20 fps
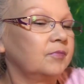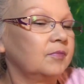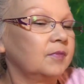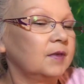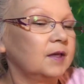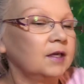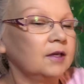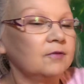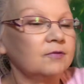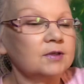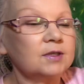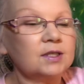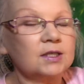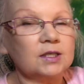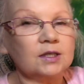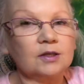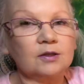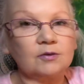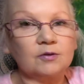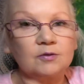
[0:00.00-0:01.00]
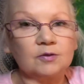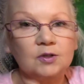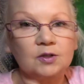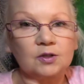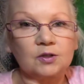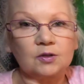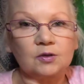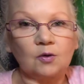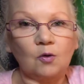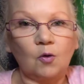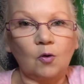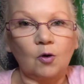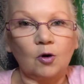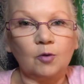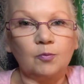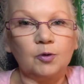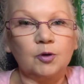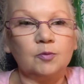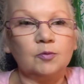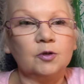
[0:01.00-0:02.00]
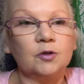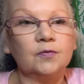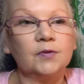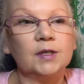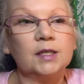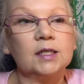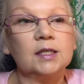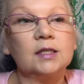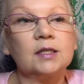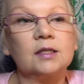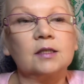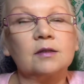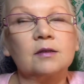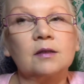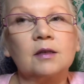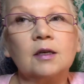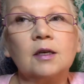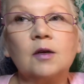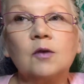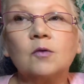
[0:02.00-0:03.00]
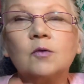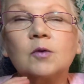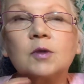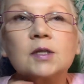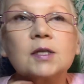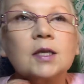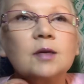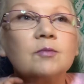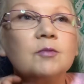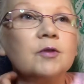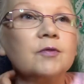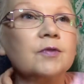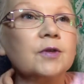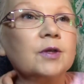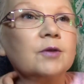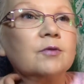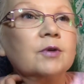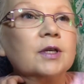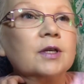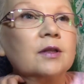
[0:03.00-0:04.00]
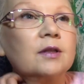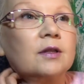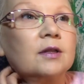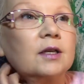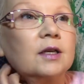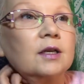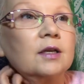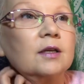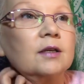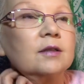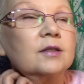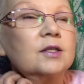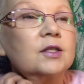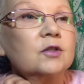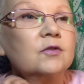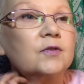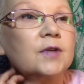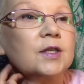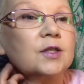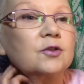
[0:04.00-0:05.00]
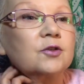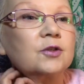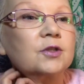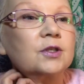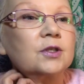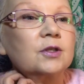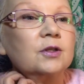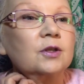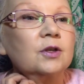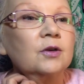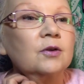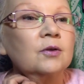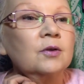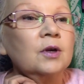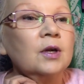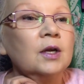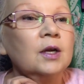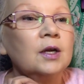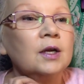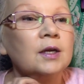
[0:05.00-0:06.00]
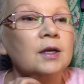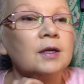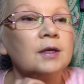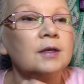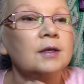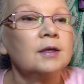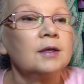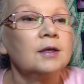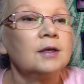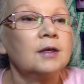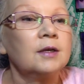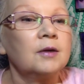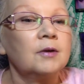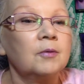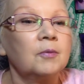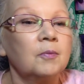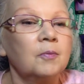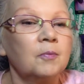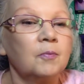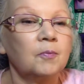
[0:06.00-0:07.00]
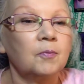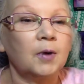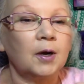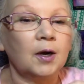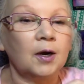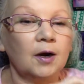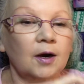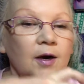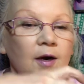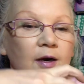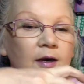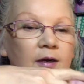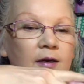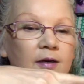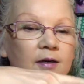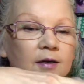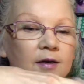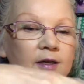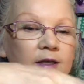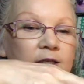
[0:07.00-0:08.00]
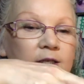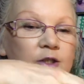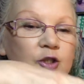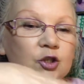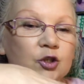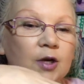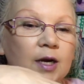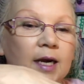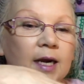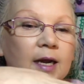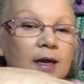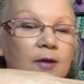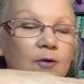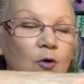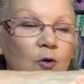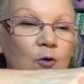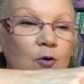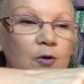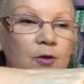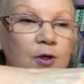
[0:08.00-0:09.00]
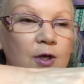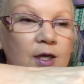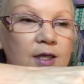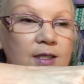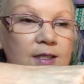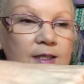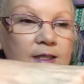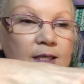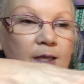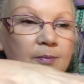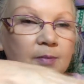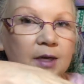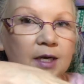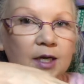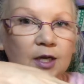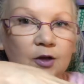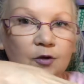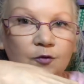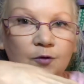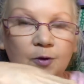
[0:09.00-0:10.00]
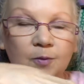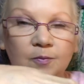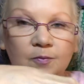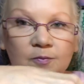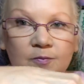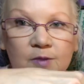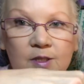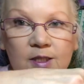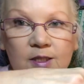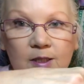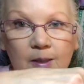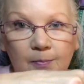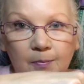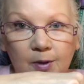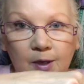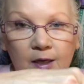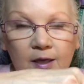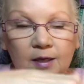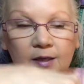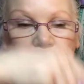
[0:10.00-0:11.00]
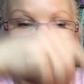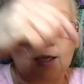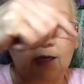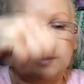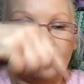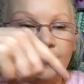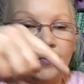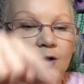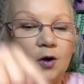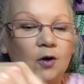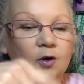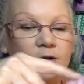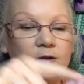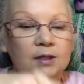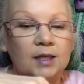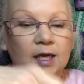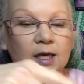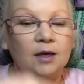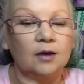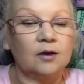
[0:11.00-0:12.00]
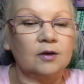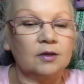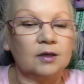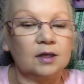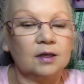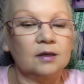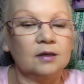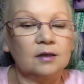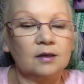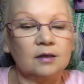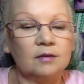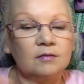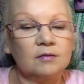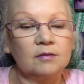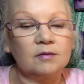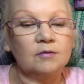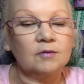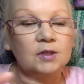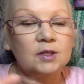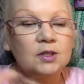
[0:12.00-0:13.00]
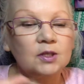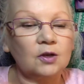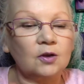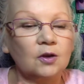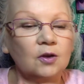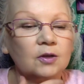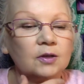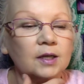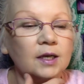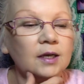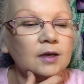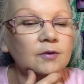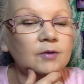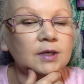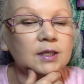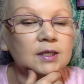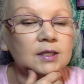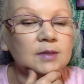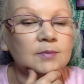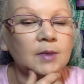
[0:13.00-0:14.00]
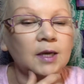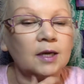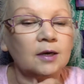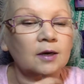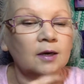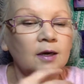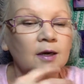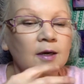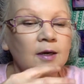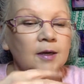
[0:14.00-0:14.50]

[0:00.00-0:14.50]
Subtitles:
You ever see those horrible movies? What's that movie with Sylvester Stallone where he's trying to hold on to somebody from slipping and they fall down? What's it called? Anyway, it doesn't matter.